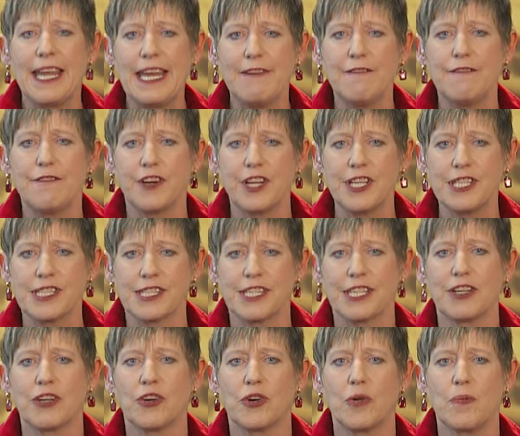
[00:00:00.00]
Every
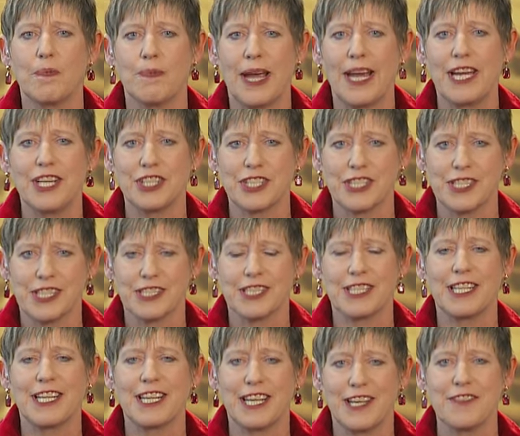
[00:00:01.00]
single major
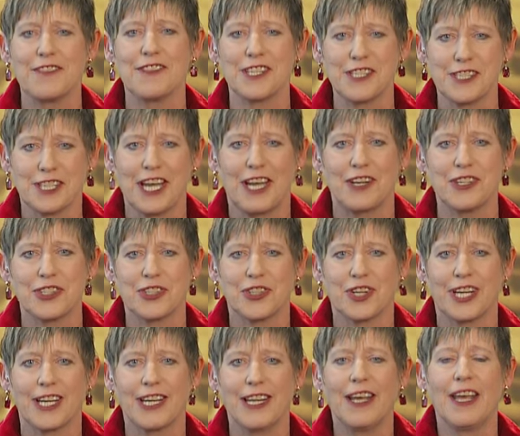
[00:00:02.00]
city in this
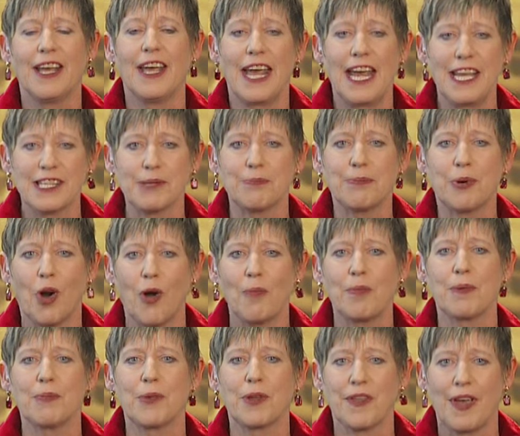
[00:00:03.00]
country has a
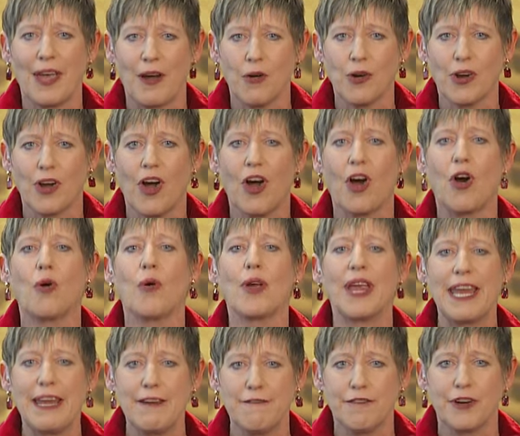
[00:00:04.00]
problem with alcohol
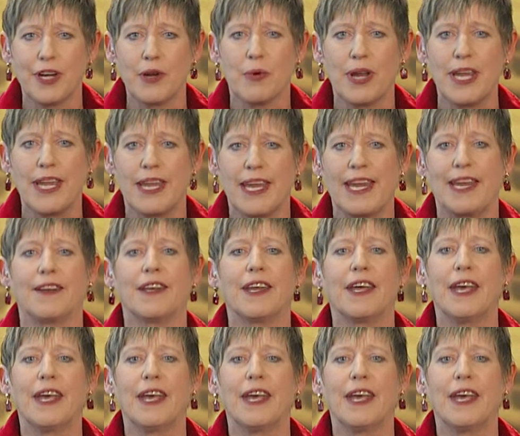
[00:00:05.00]
every weekend.